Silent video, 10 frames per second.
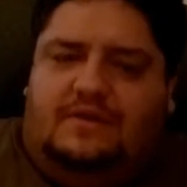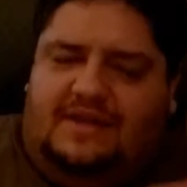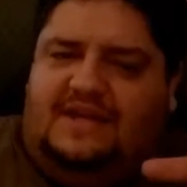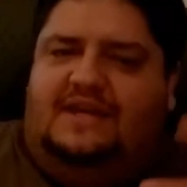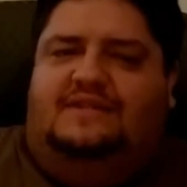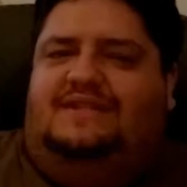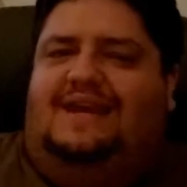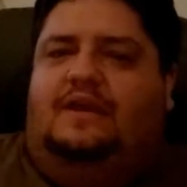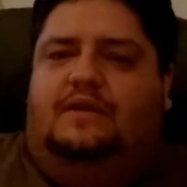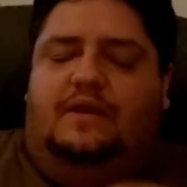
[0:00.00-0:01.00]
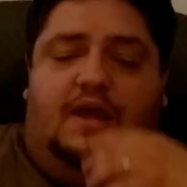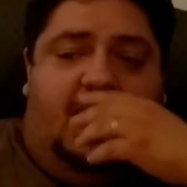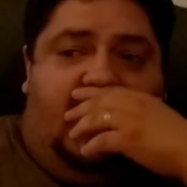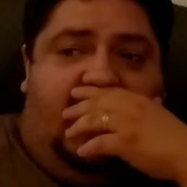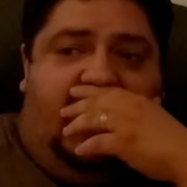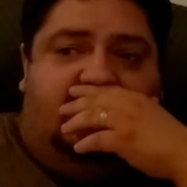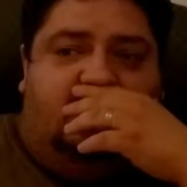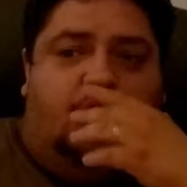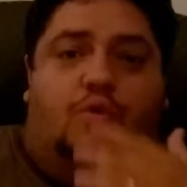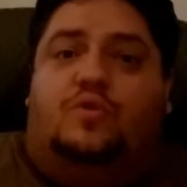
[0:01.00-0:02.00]
Like, he's it. And
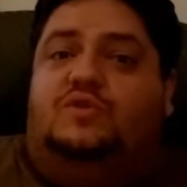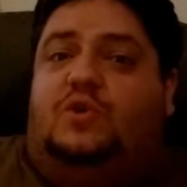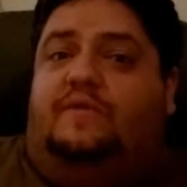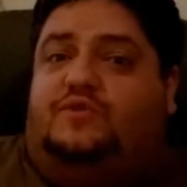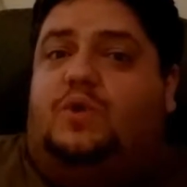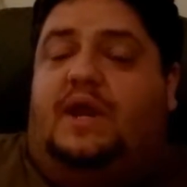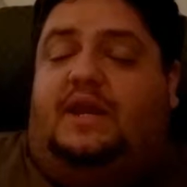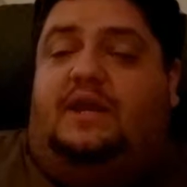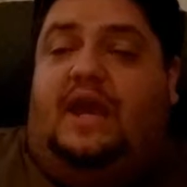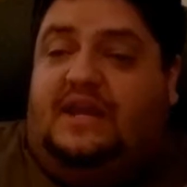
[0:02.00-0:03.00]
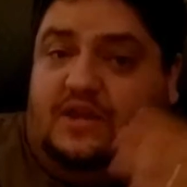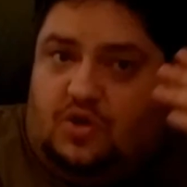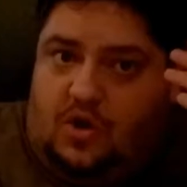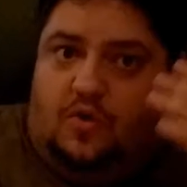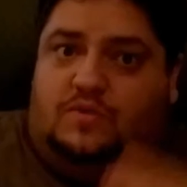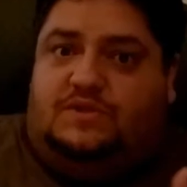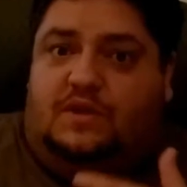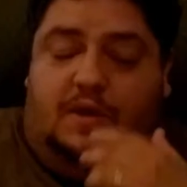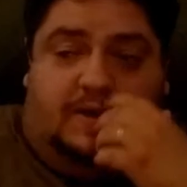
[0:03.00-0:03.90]
Goku's off training, and he knows,